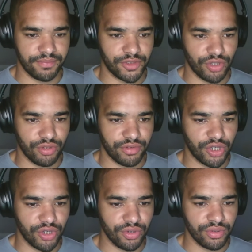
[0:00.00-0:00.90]
So the
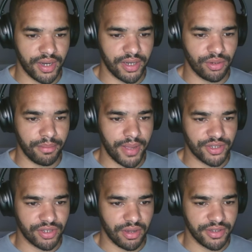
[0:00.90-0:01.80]
raccoon, our little
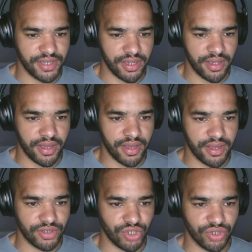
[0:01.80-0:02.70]
mascot, is
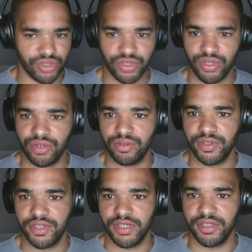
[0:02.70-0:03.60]
here just to
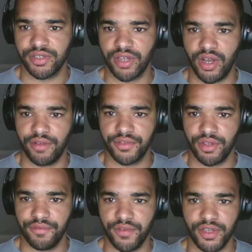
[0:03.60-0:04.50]
see us off. So
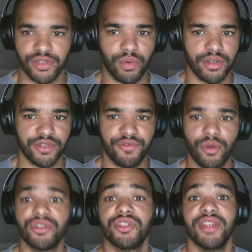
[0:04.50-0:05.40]
the first one is
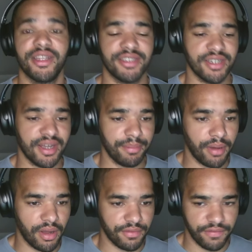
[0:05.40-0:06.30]
499
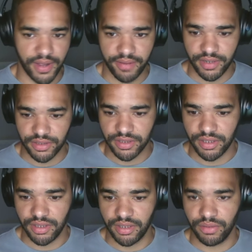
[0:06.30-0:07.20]
par 5. Let's
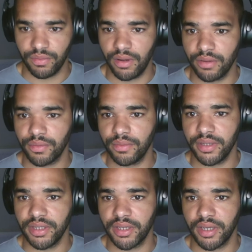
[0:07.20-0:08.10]
see what we
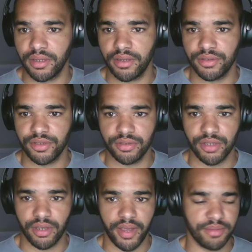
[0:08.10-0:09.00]
can do.
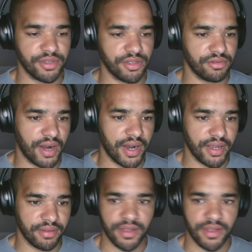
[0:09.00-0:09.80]
So aim to the right.